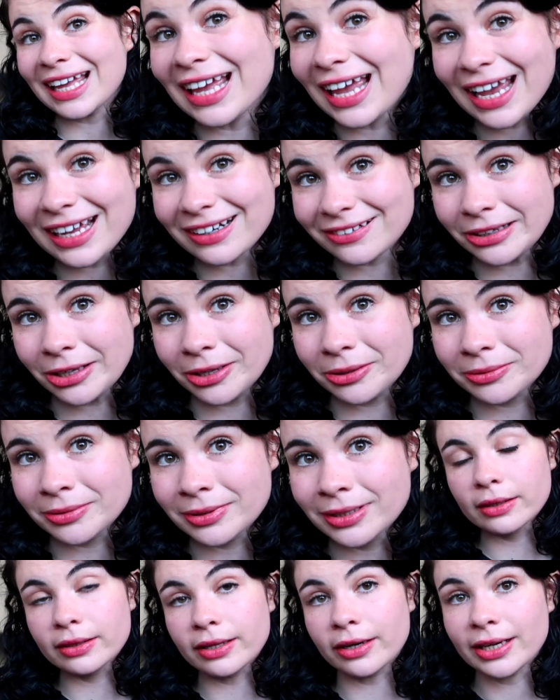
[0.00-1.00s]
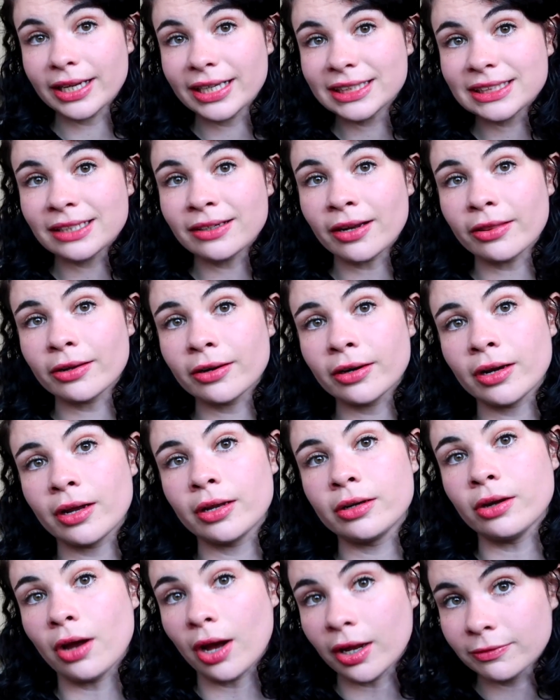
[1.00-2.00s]
I don't know. There is another
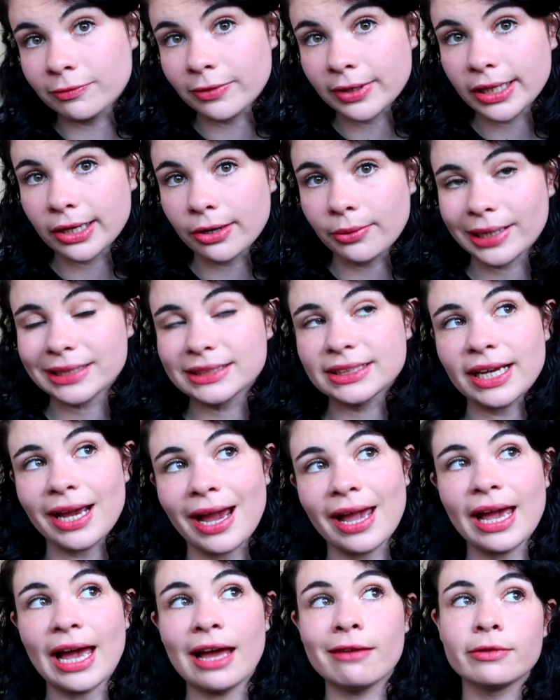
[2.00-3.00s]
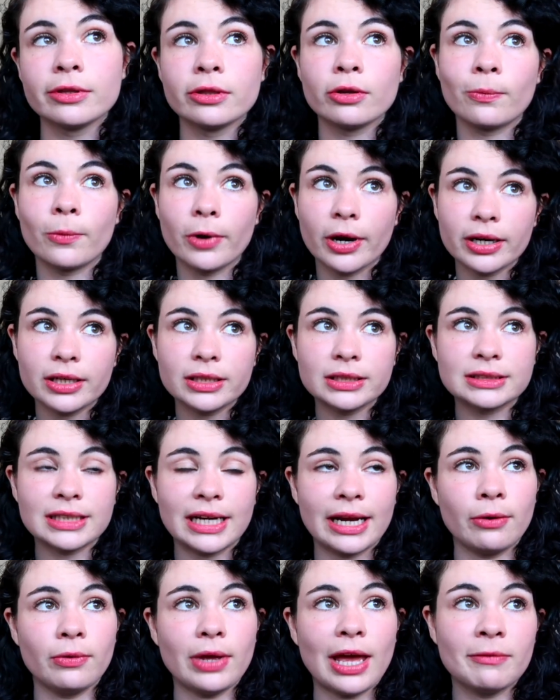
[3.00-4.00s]
non-video essay I have in the works that
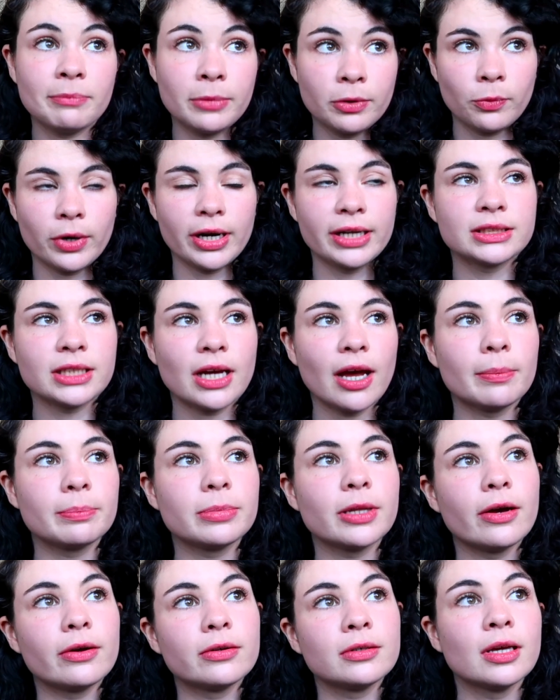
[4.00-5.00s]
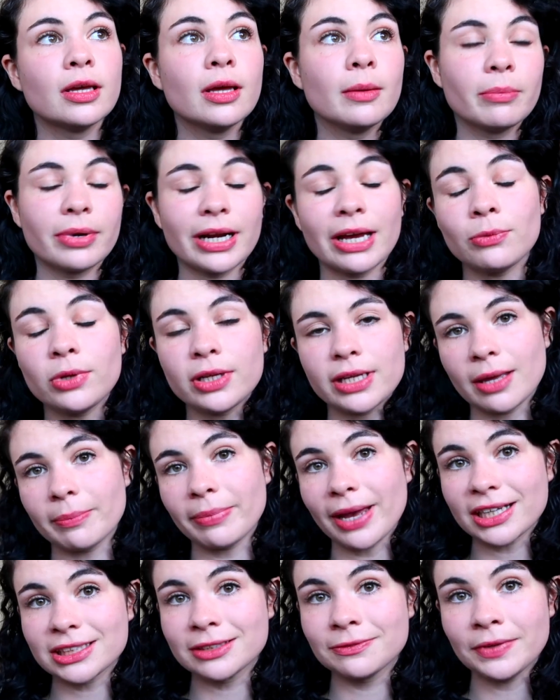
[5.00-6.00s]
I have been wanting to upload, but I will get
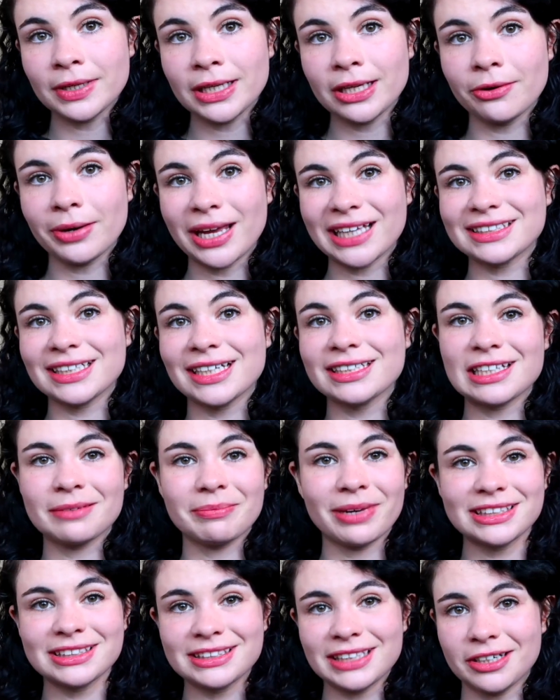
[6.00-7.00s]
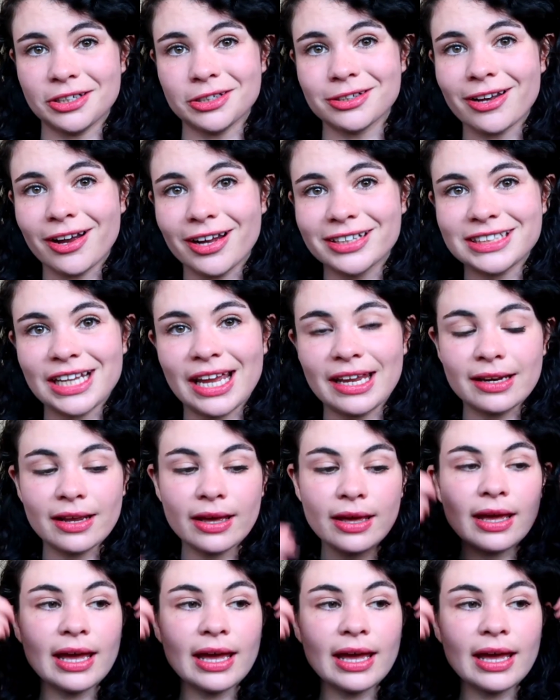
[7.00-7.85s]
back to video essays and my standard content.